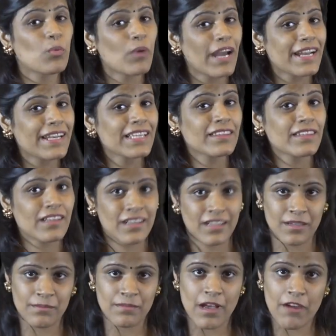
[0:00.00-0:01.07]
Providing the
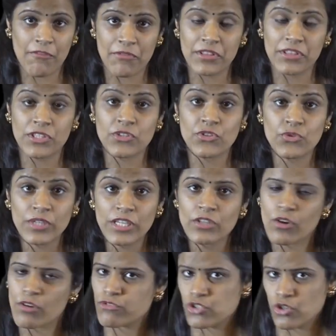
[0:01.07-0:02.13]
gum after the
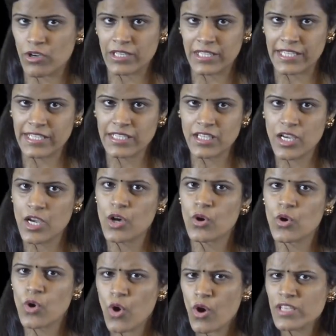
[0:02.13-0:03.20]
treat of chocolate
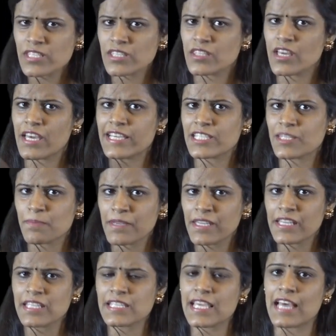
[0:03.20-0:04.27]
caused the
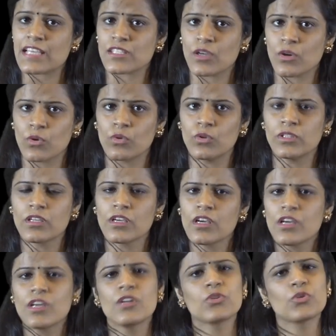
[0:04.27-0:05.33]
experience as a whole
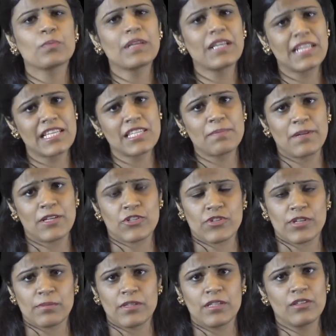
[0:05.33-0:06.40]
to be less
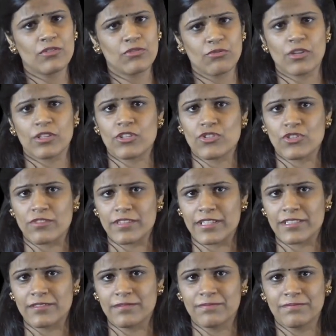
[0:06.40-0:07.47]
pleasurable for the
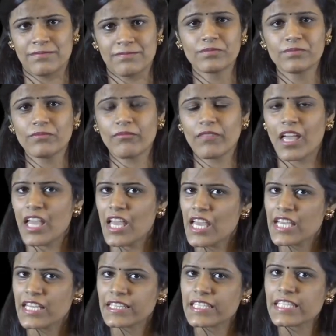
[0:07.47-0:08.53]
children.
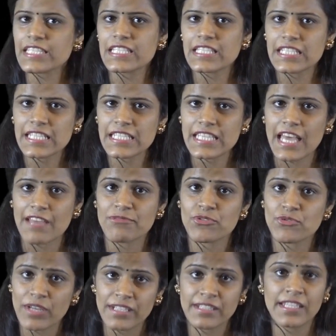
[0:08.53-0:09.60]
These studies
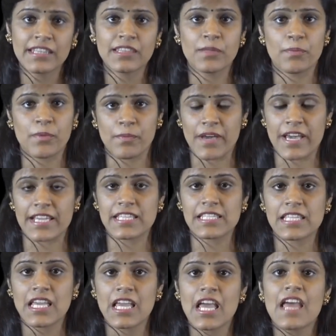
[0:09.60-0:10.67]
have strengthened the
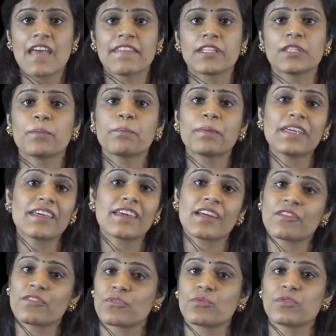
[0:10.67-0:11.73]
premise that the
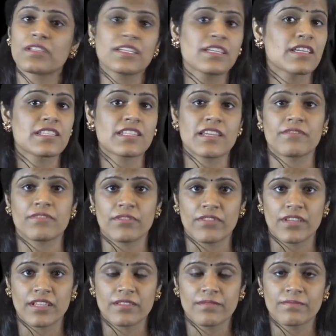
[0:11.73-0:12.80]
peak end rule is
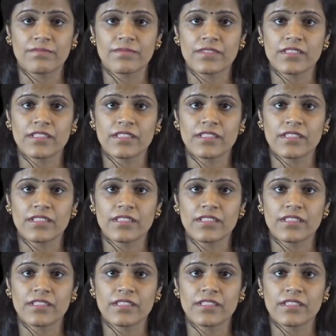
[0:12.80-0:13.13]
everywhere.